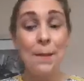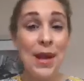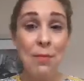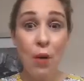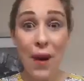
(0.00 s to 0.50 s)

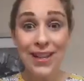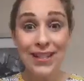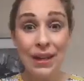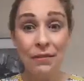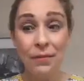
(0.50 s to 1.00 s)
be
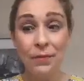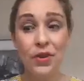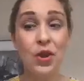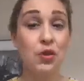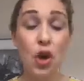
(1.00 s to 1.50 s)
proactive.
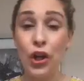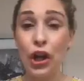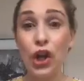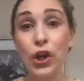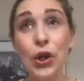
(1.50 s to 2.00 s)
So join
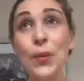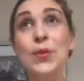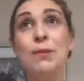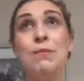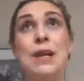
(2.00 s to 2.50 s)

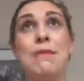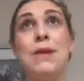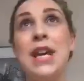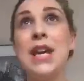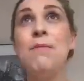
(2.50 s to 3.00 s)
clubs, meet
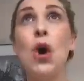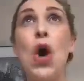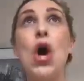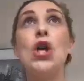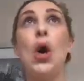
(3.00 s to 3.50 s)

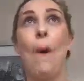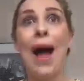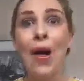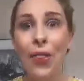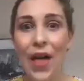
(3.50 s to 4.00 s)
people, go
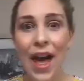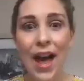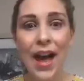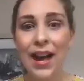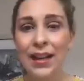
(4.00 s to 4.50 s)
out
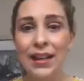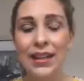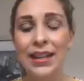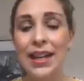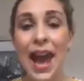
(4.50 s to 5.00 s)
there,
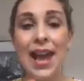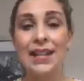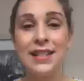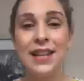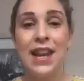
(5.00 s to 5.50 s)

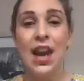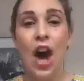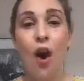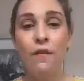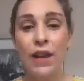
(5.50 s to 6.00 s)
get
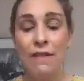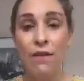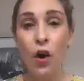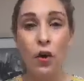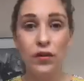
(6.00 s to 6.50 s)

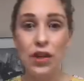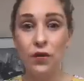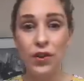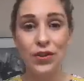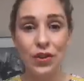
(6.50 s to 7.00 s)
involved in
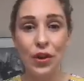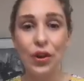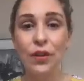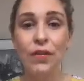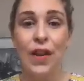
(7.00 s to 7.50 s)
other
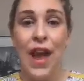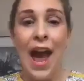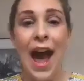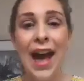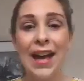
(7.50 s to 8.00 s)
stuff.
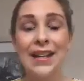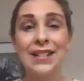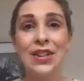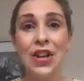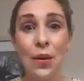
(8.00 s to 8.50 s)

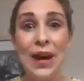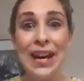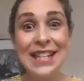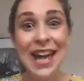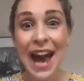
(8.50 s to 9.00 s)
And you know, it
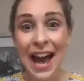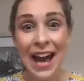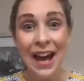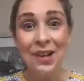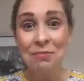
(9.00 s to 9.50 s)
is
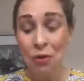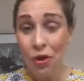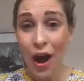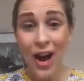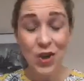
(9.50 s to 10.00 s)
hard,
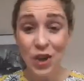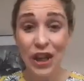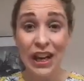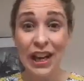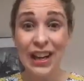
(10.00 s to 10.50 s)
but
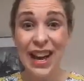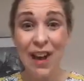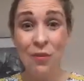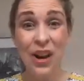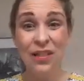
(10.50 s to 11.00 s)
actually,
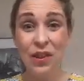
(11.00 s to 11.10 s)
what